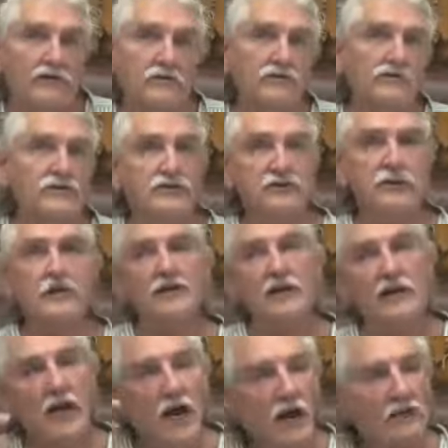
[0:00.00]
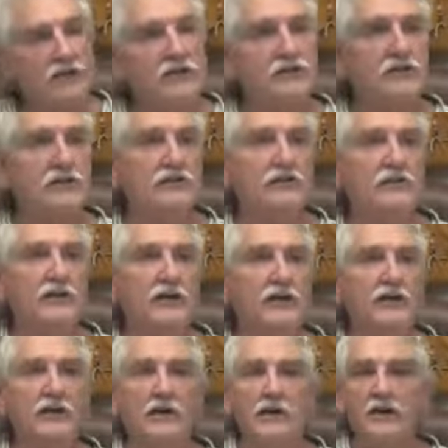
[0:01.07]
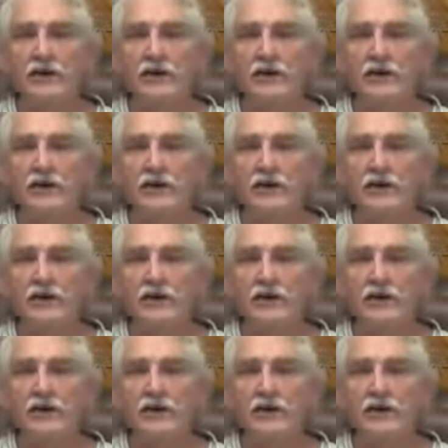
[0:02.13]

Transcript: you'll see the consciousness then.